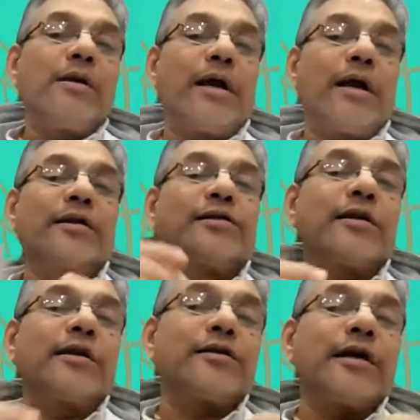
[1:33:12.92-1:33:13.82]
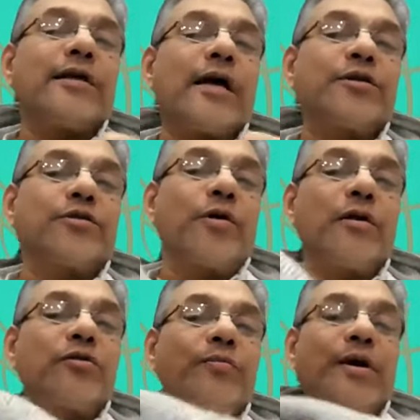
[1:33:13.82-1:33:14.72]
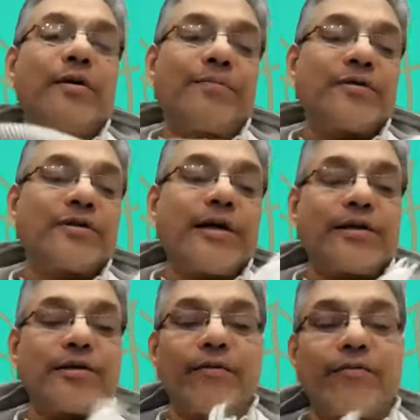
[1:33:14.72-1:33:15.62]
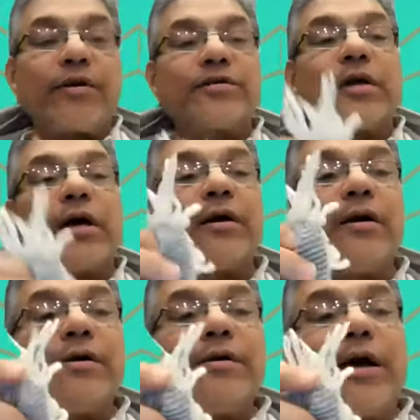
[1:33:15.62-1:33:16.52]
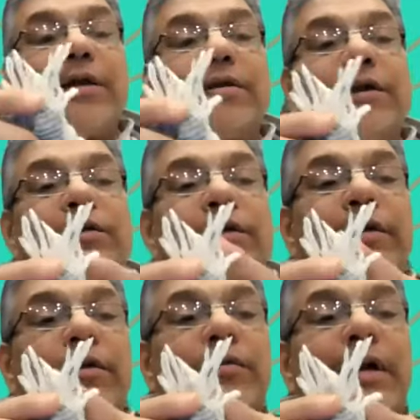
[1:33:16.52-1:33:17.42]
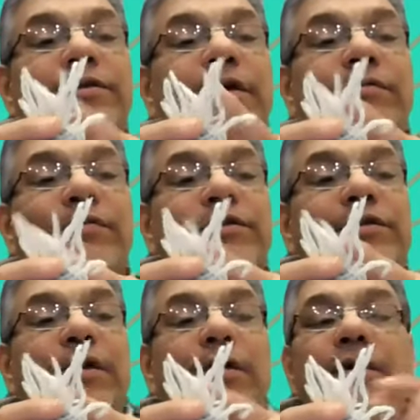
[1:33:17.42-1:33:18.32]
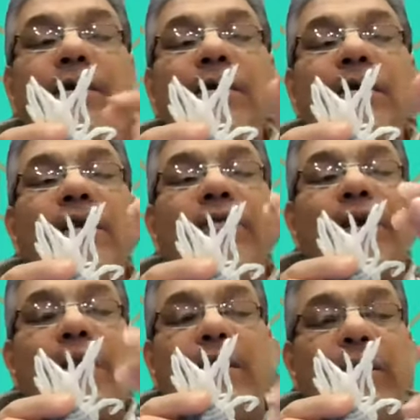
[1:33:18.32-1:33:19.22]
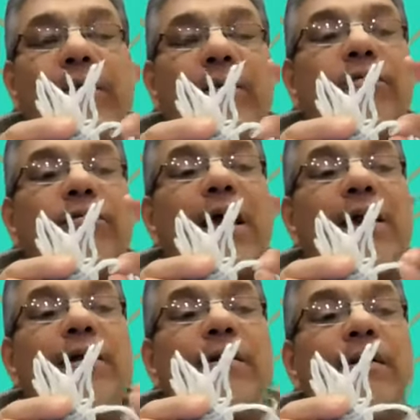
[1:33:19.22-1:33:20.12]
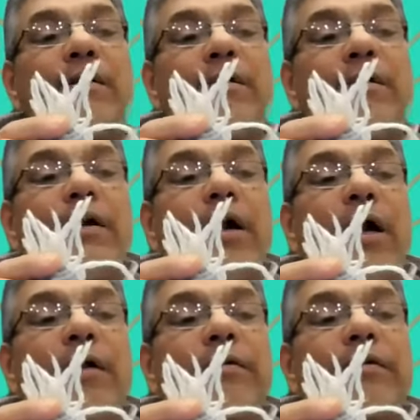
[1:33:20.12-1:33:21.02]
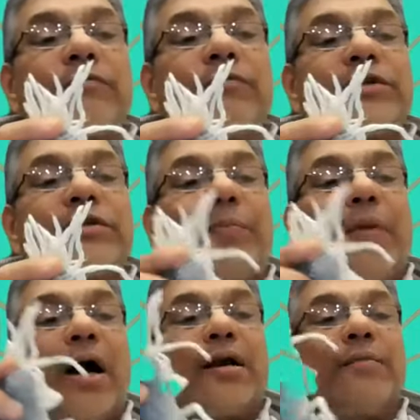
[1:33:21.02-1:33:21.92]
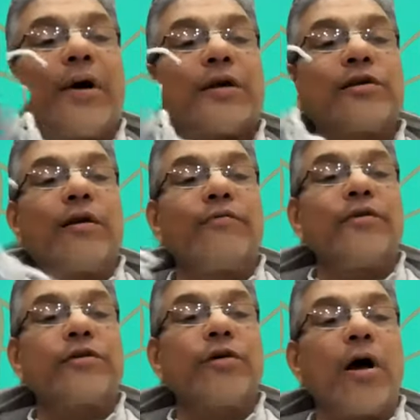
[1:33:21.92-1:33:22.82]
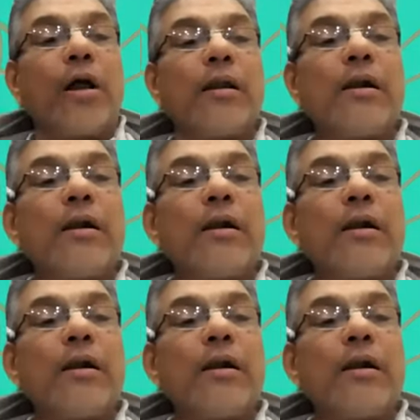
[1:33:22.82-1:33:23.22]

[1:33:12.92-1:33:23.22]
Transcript: and consider this entire shawl to be a representation of Krishna. And these little threads that we see here, if I take a little thread, uh, which is a part and parcel of this shawl.